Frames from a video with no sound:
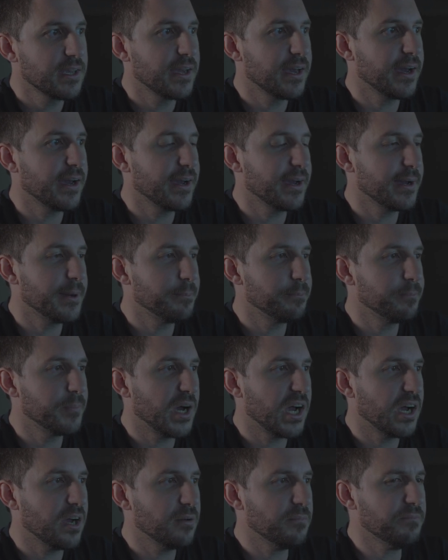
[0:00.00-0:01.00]

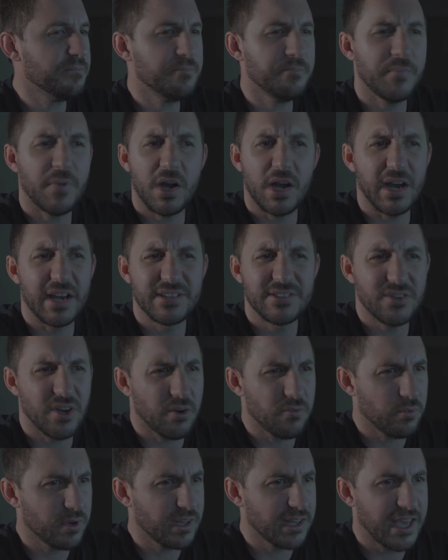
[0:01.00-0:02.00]
I
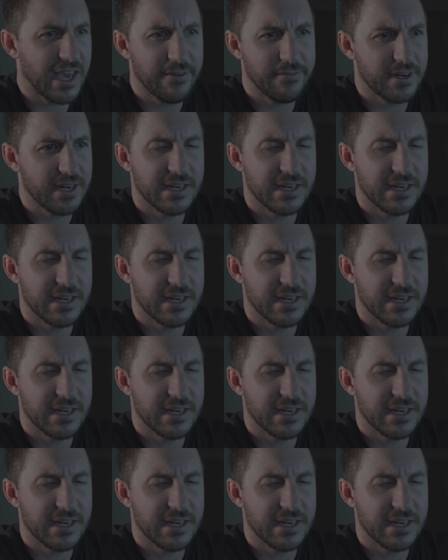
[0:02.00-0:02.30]
don't really have